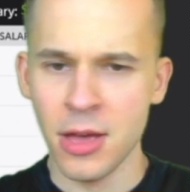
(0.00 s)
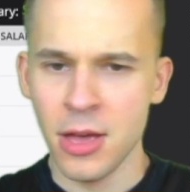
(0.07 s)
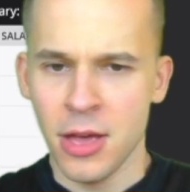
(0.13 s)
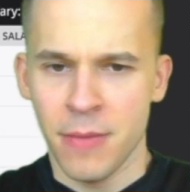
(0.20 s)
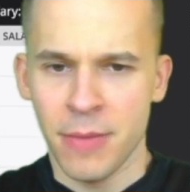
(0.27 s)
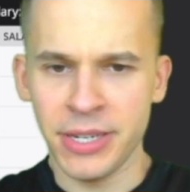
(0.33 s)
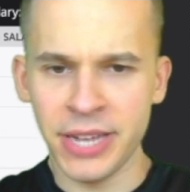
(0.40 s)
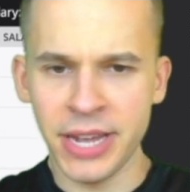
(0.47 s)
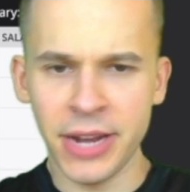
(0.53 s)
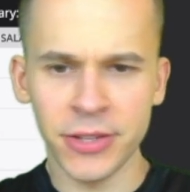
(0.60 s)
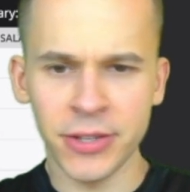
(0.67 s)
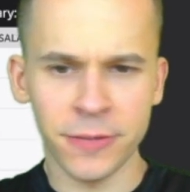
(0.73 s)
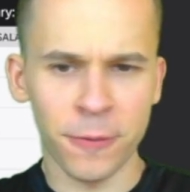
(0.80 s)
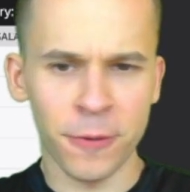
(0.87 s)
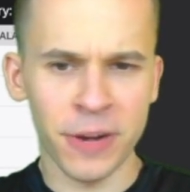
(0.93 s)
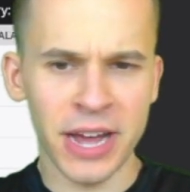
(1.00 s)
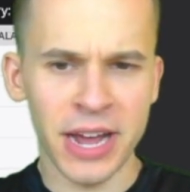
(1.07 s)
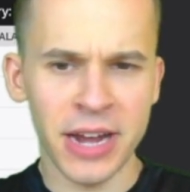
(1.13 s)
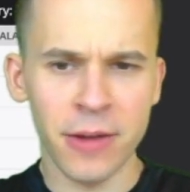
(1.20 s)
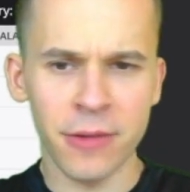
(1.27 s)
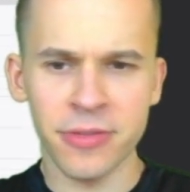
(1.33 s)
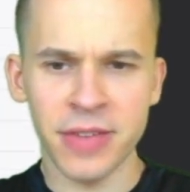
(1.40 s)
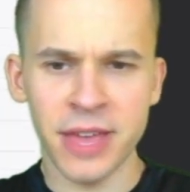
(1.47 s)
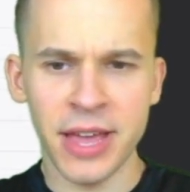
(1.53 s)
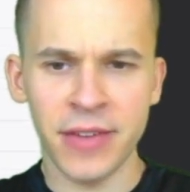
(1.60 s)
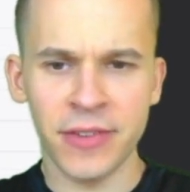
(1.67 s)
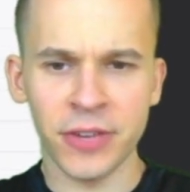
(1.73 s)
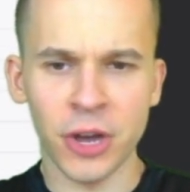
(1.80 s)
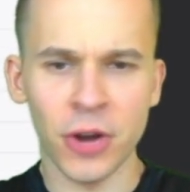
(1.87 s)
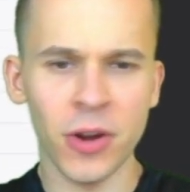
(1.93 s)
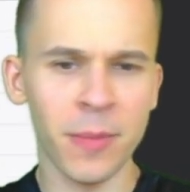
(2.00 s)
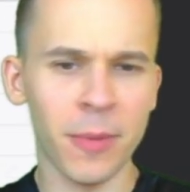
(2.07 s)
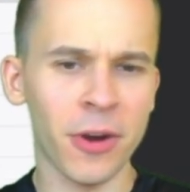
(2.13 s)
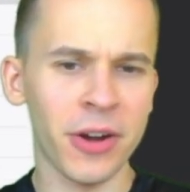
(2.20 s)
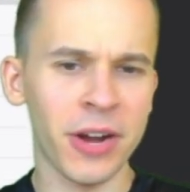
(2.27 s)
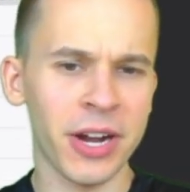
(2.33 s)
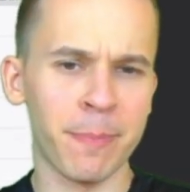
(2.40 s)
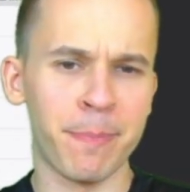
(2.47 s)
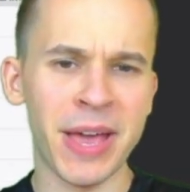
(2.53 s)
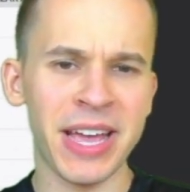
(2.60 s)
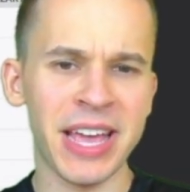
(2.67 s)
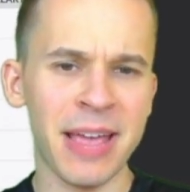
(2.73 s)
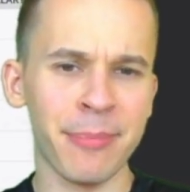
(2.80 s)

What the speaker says: McDaniels at 4'9", no thanks. Cody Martin had a big game